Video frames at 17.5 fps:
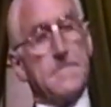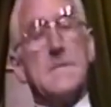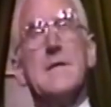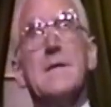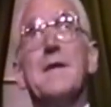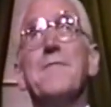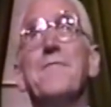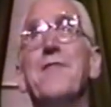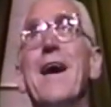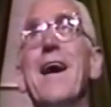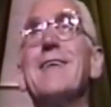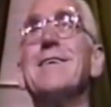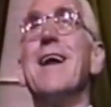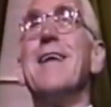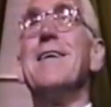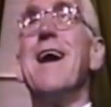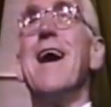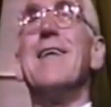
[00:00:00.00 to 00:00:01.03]
And in fact,
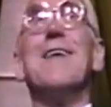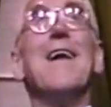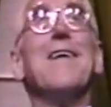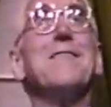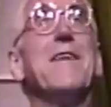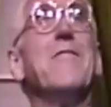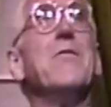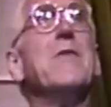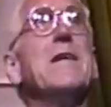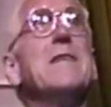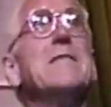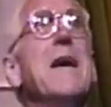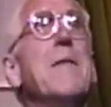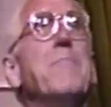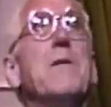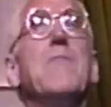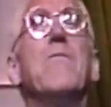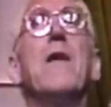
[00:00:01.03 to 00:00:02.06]
I'll give you an
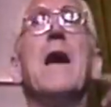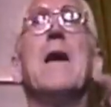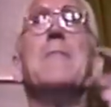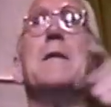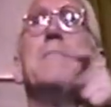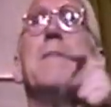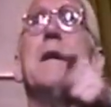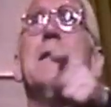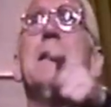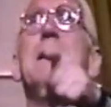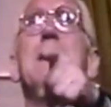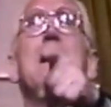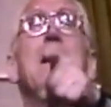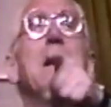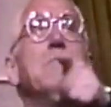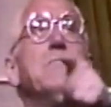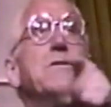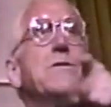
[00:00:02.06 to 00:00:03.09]
example of what I mean by that.
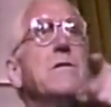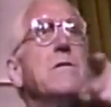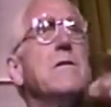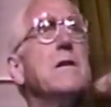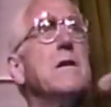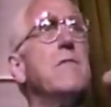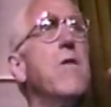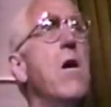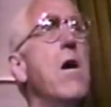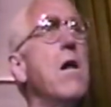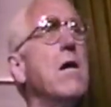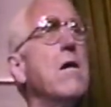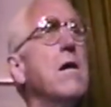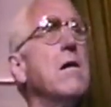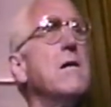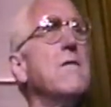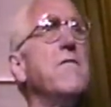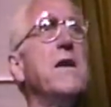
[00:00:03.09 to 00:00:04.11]
Now, I'm sure you've all
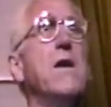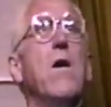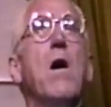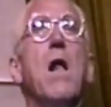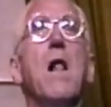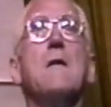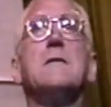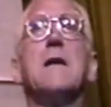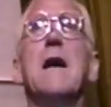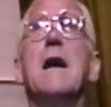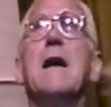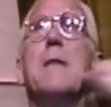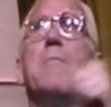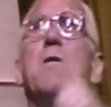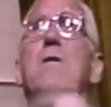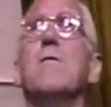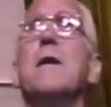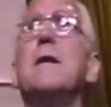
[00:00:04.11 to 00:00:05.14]
heard of the
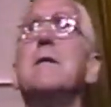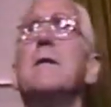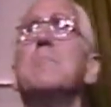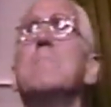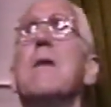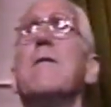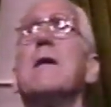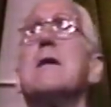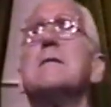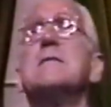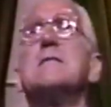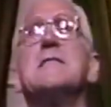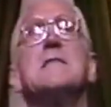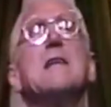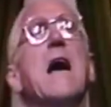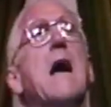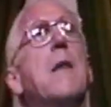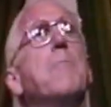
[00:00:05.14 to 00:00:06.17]
all-time great American
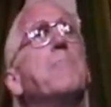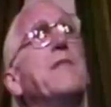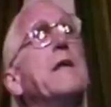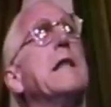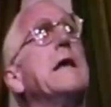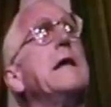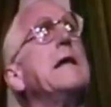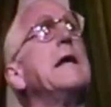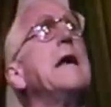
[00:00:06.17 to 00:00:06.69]
snob, the Lady